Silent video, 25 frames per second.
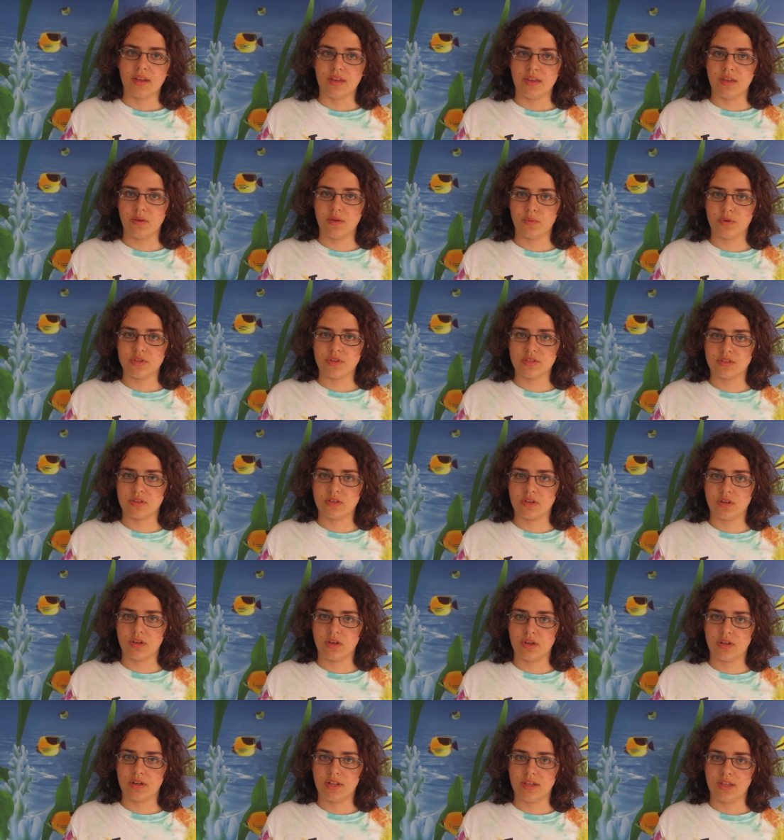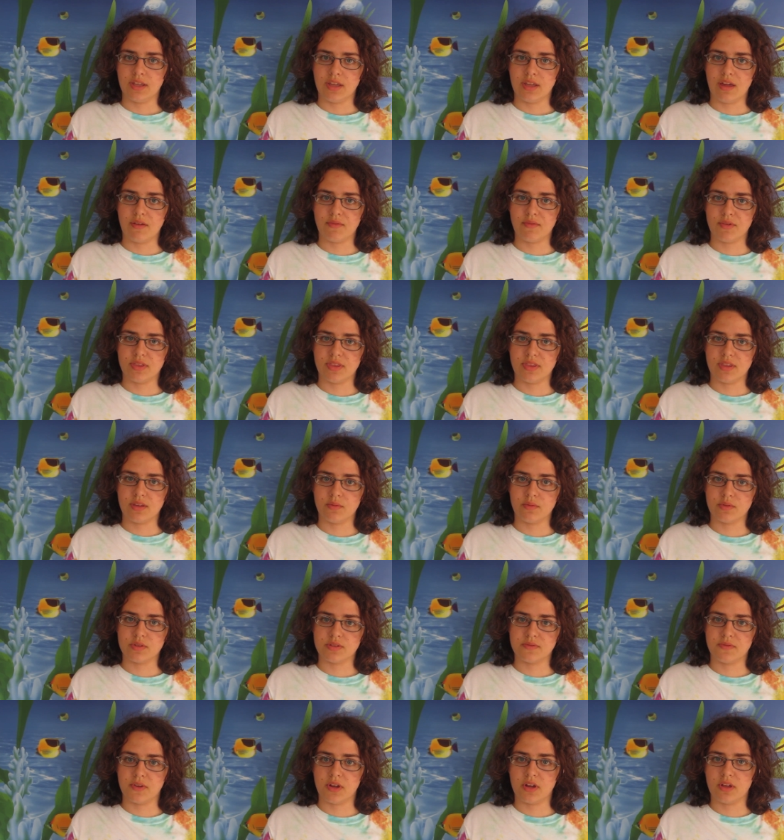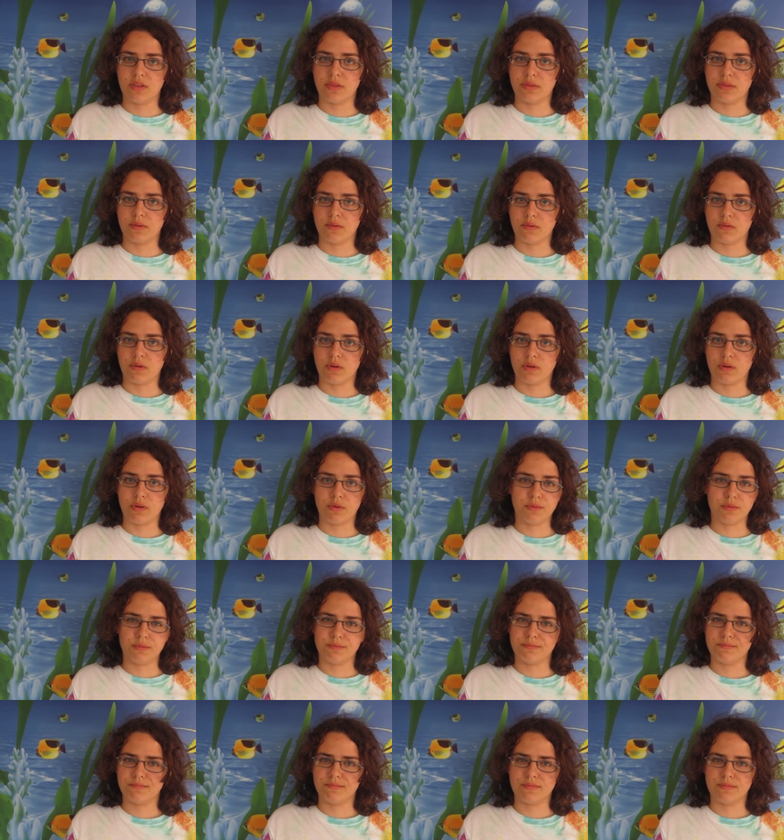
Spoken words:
It was good. Everything was very thorough.